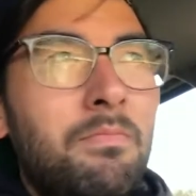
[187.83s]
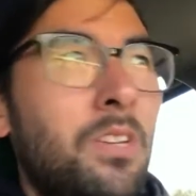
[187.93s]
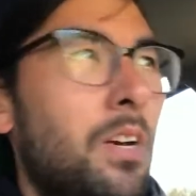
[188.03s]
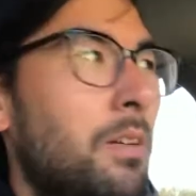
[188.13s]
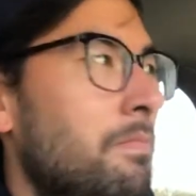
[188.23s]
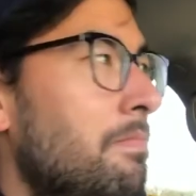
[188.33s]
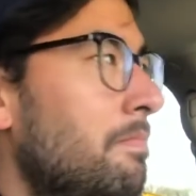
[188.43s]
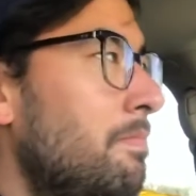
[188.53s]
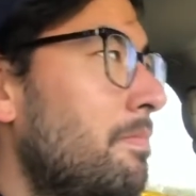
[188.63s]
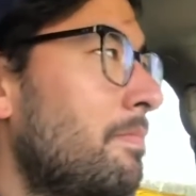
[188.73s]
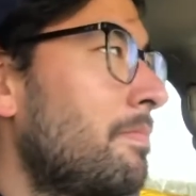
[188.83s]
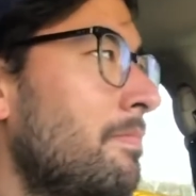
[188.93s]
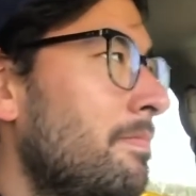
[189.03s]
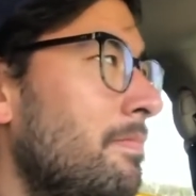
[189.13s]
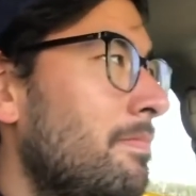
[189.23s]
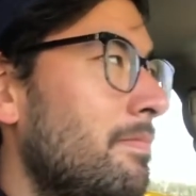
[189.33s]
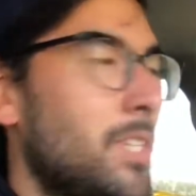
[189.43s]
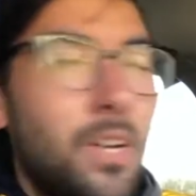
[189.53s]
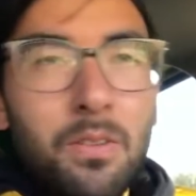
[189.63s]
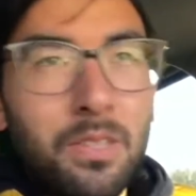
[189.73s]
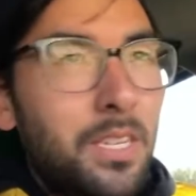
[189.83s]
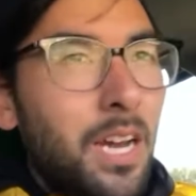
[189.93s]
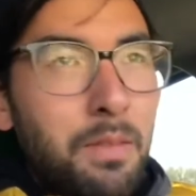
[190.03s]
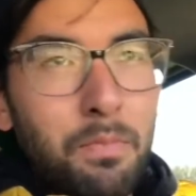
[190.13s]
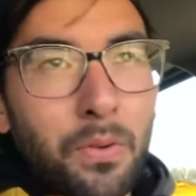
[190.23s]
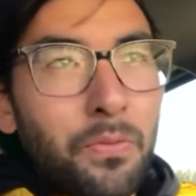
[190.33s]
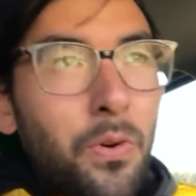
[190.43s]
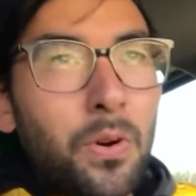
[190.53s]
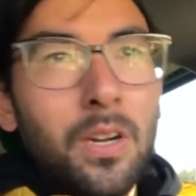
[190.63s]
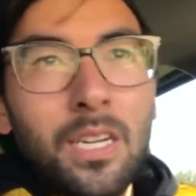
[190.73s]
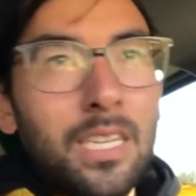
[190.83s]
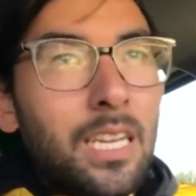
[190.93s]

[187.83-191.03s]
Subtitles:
you know, it's not before,